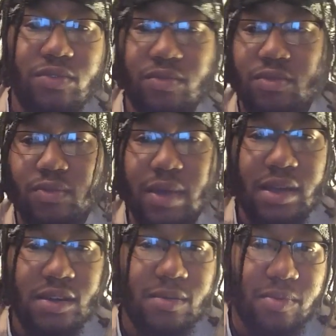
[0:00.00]
was
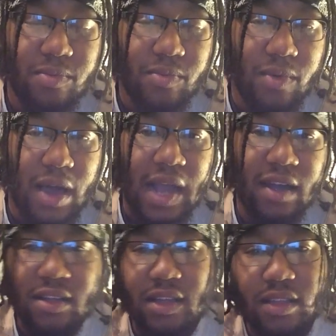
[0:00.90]
way up
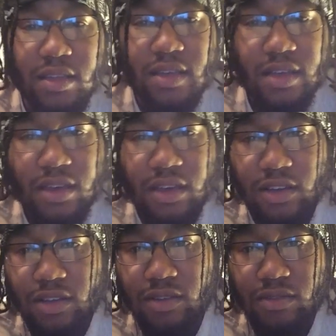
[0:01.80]
higher than,
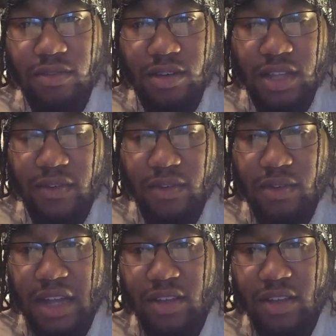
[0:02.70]
you know, you couldn't even